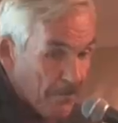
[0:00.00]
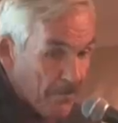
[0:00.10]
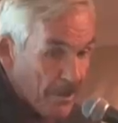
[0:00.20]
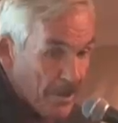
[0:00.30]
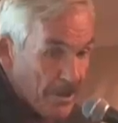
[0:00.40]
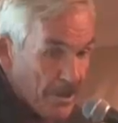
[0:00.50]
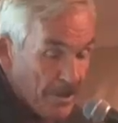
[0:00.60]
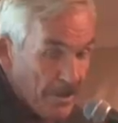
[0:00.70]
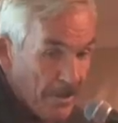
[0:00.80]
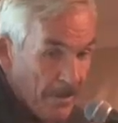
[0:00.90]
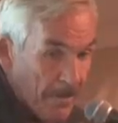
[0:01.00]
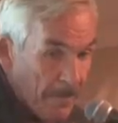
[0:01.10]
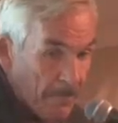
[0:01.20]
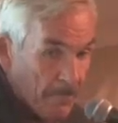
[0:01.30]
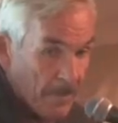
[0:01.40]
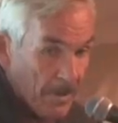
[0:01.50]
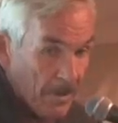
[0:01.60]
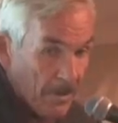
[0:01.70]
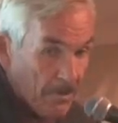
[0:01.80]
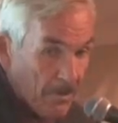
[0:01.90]
inflation,
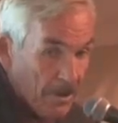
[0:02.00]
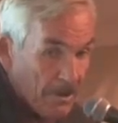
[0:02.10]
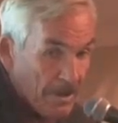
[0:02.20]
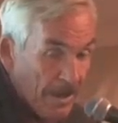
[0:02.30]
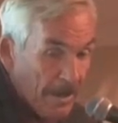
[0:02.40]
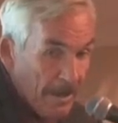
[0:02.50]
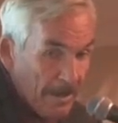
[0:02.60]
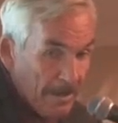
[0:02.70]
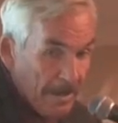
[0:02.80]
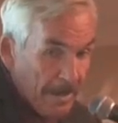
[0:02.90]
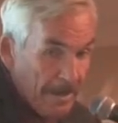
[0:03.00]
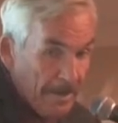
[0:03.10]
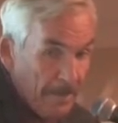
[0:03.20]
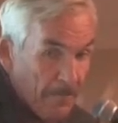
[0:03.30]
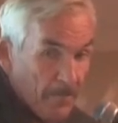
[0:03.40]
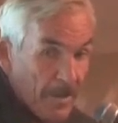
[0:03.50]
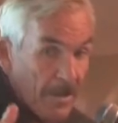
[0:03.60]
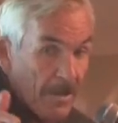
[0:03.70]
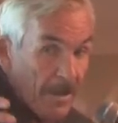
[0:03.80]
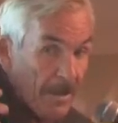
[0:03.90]
crunch, then
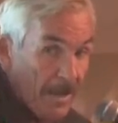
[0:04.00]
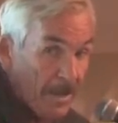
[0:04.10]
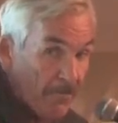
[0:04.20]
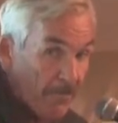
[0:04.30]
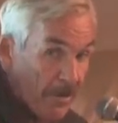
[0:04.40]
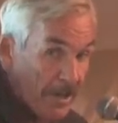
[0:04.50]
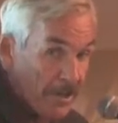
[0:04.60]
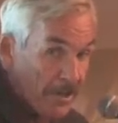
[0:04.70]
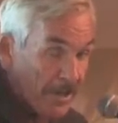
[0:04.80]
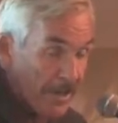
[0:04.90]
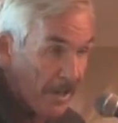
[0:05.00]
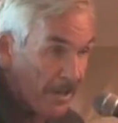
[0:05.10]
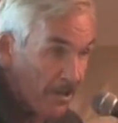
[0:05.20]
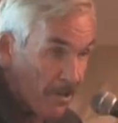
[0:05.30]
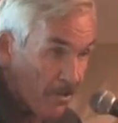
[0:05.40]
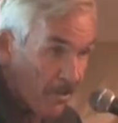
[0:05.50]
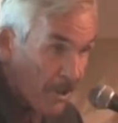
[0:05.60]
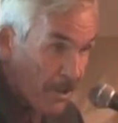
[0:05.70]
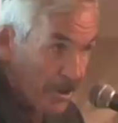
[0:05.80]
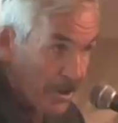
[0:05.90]
inflation again,
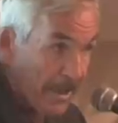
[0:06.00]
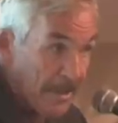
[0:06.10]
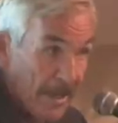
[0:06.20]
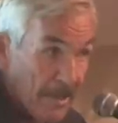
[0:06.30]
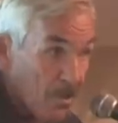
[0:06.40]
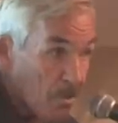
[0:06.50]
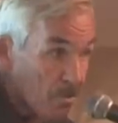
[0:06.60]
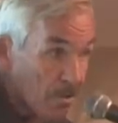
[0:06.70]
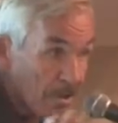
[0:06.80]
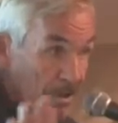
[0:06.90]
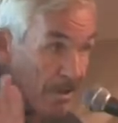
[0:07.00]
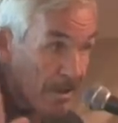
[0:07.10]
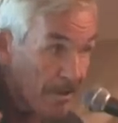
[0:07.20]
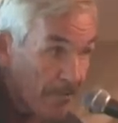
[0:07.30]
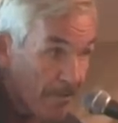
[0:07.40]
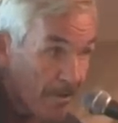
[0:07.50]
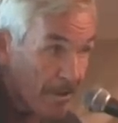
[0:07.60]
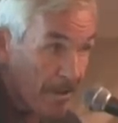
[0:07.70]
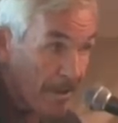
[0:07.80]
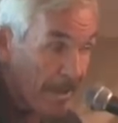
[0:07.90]
crunch, and that goes on
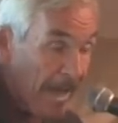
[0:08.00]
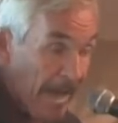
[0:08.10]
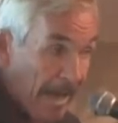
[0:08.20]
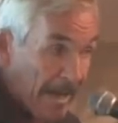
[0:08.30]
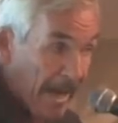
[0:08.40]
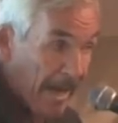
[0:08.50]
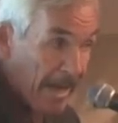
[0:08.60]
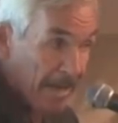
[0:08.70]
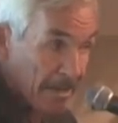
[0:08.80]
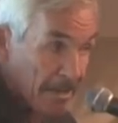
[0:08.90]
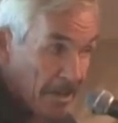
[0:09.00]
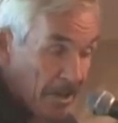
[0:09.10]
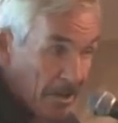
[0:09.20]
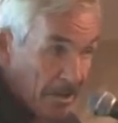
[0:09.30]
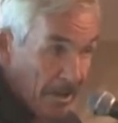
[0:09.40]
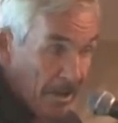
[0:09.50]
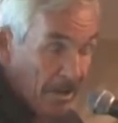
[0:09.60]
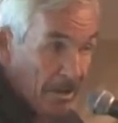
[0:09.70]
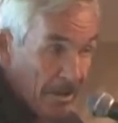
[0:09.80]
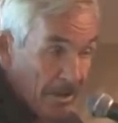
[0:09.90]
infinitely and has gone
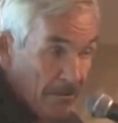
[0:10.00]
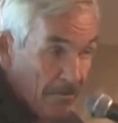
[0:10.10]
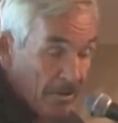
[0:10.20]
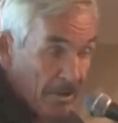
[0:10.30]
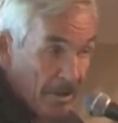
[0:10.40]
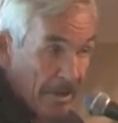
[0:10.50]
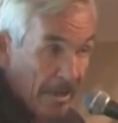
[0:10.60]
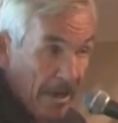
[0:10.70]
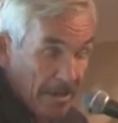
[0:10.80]
on infinitely.